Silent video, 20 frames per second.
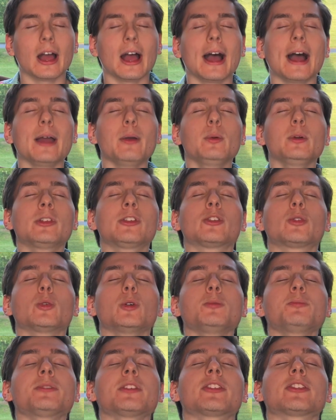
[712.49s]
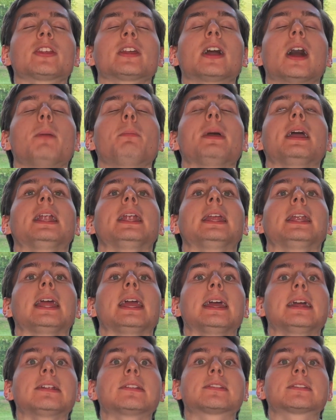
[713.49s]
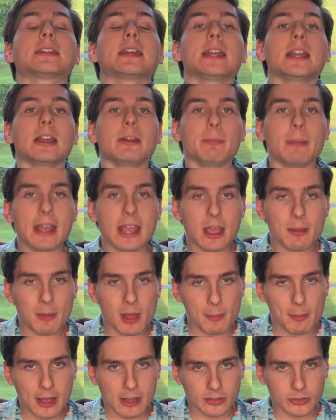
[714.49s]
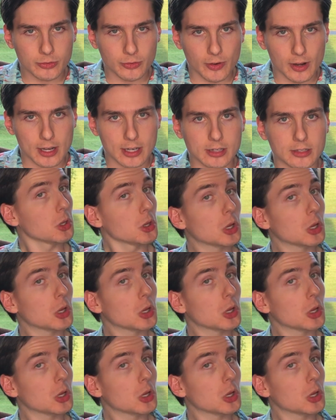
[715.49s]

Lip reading: I would swoop this thing up in an instant and make it my best friend.